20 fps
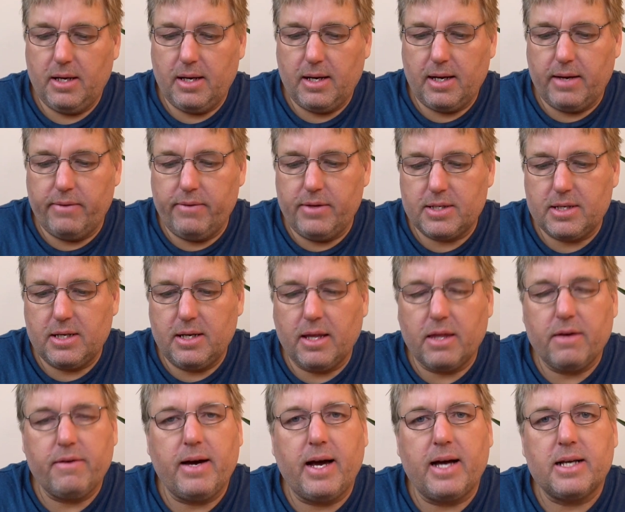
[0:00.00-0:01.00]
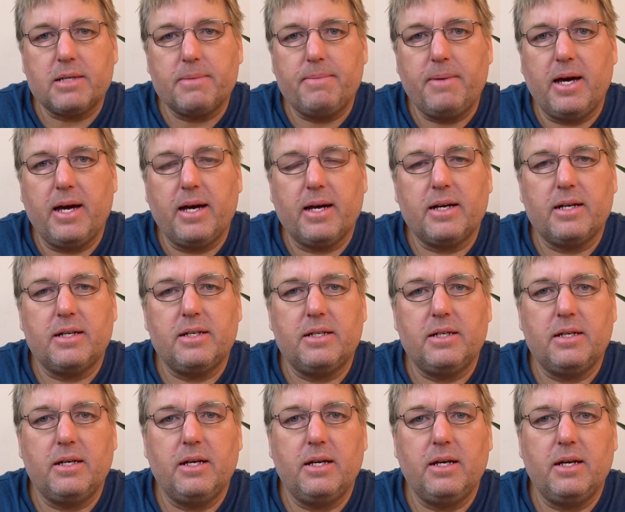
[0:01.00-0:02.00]
And there's another
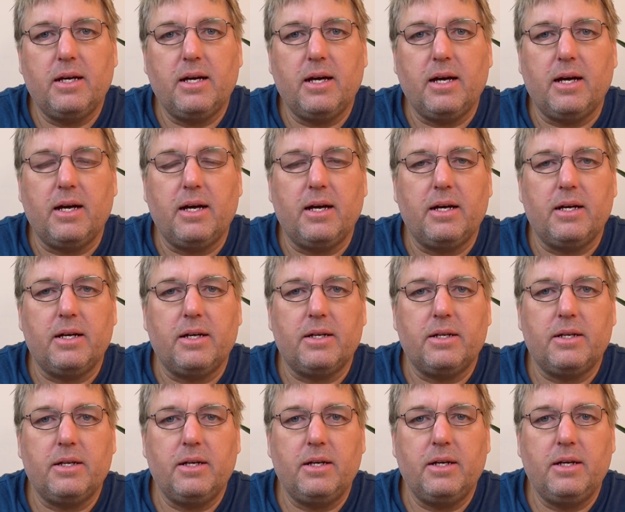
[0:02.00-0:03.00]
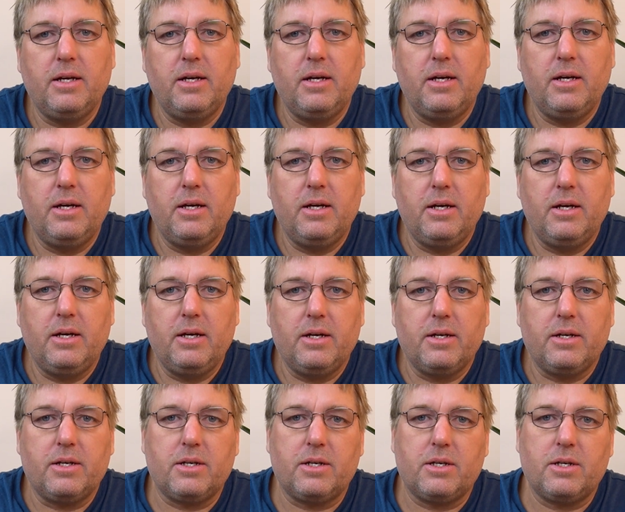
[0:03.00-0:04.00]
aspect to
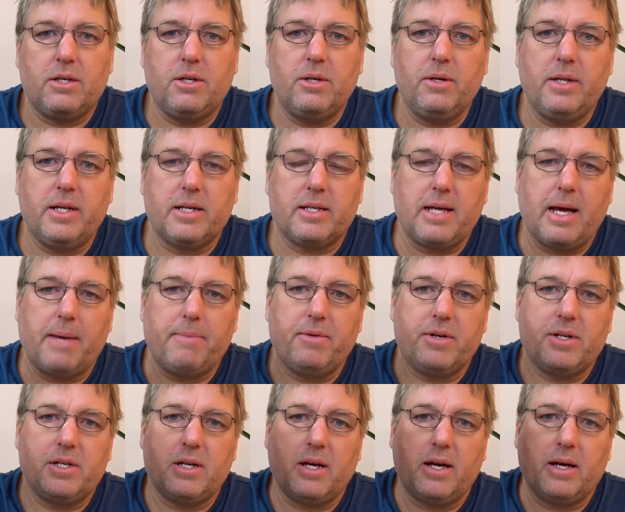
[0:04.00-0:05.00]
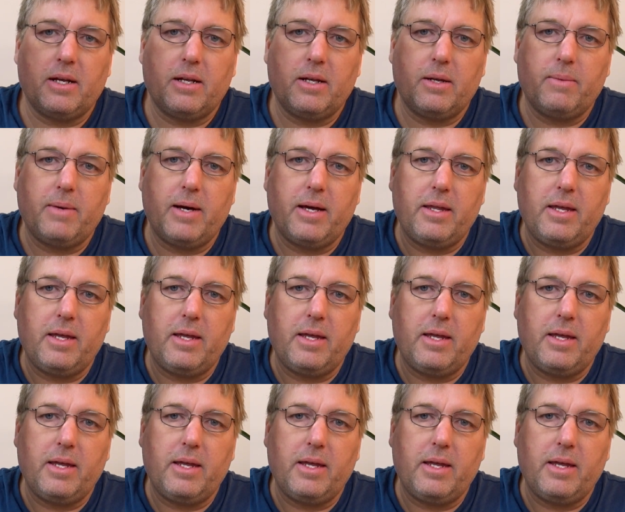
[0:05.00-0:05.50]
this Amrita where